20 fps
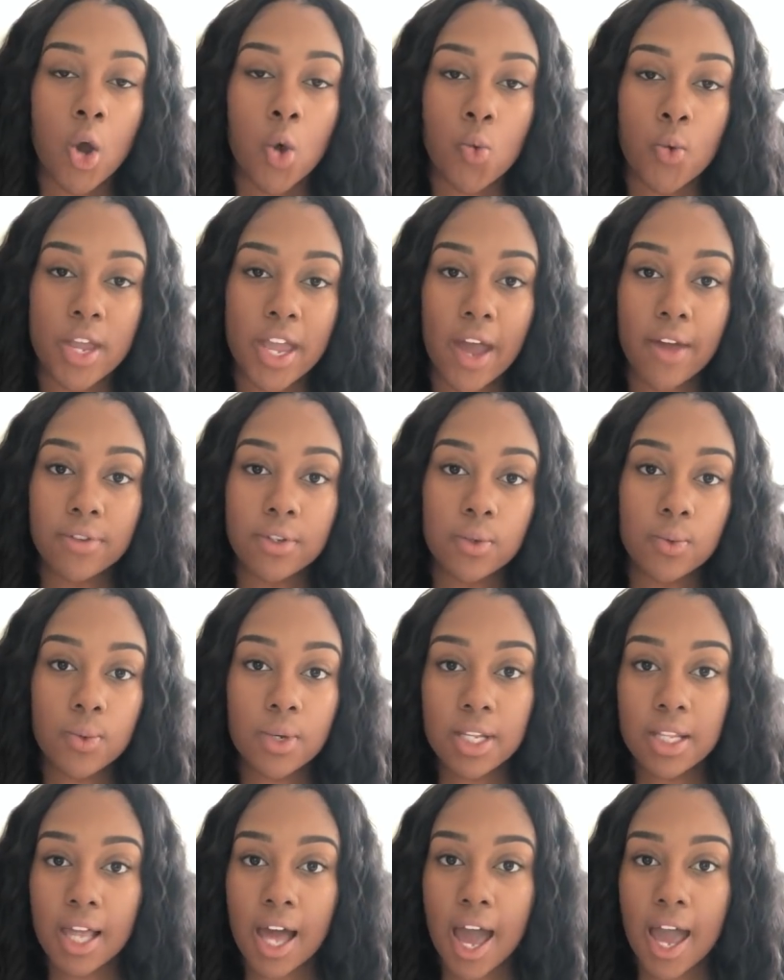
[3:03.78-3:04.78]
we have to
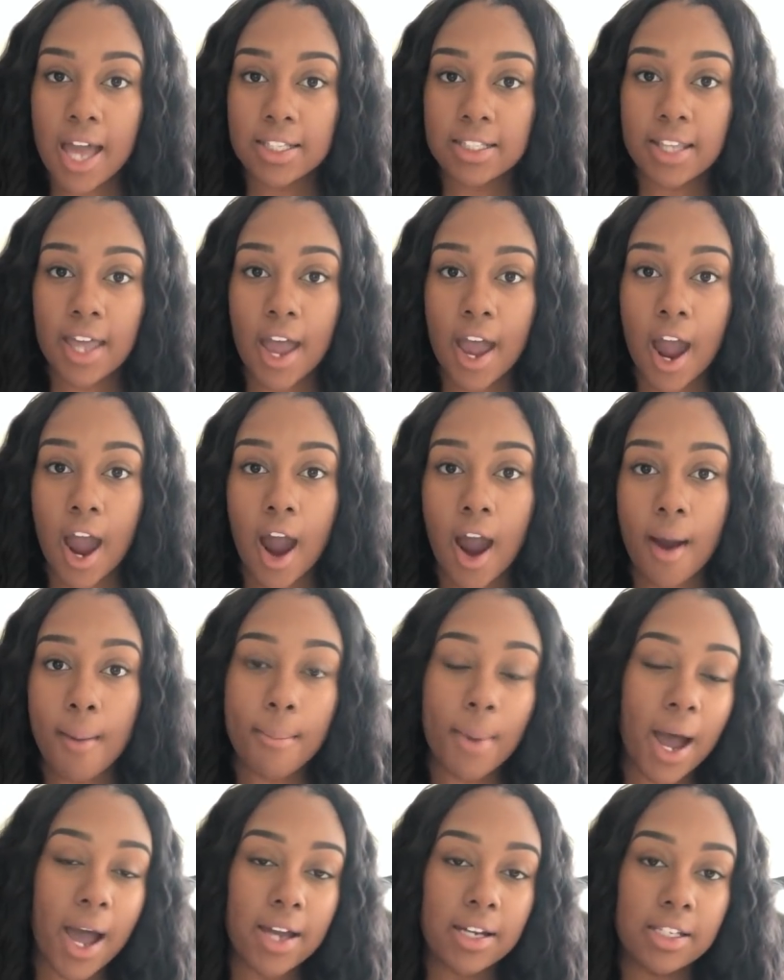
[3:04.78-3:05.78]
realize that our
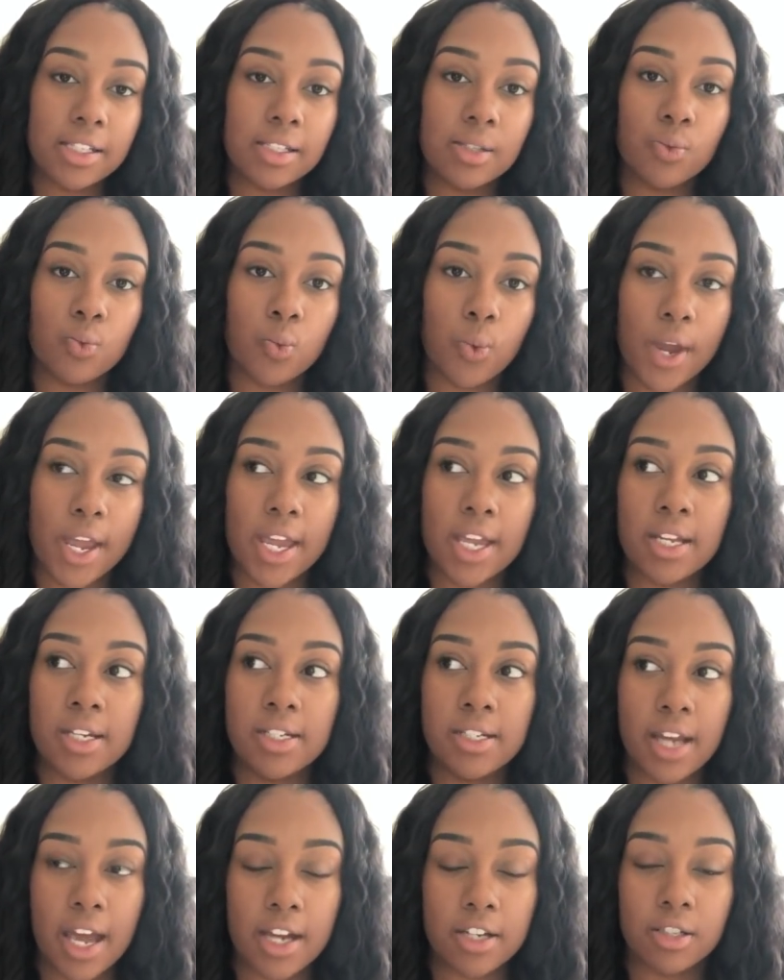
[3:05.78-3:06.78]
body weight
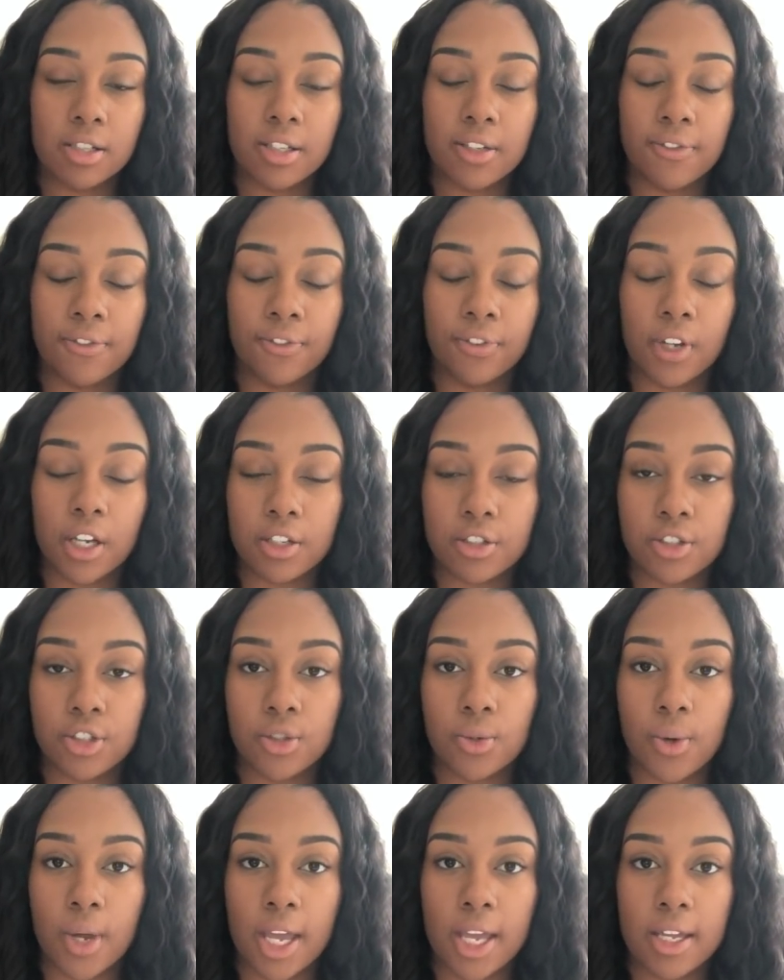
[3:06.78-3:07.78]
naturally
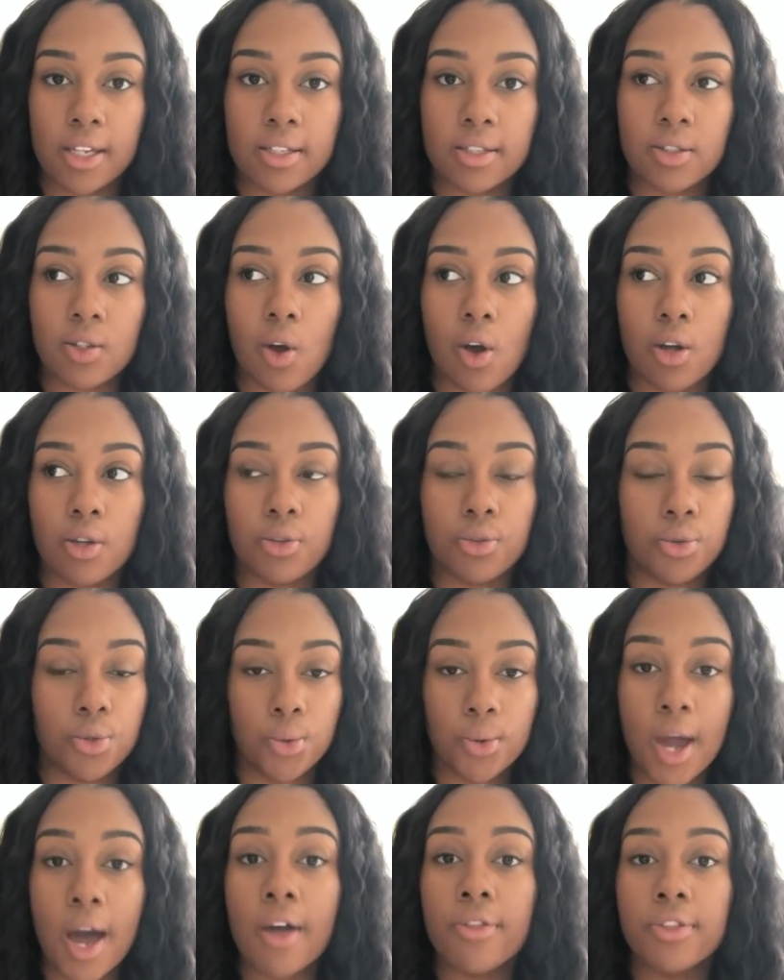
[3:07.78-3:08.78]
fluctuates
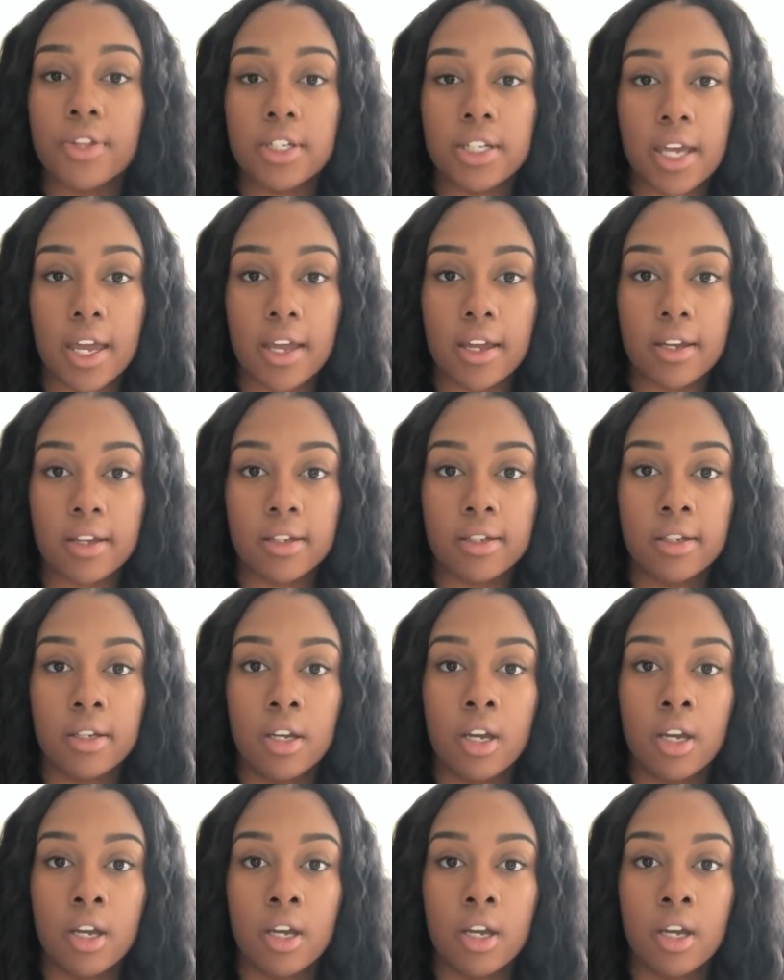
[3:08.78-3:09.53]
throughout the day.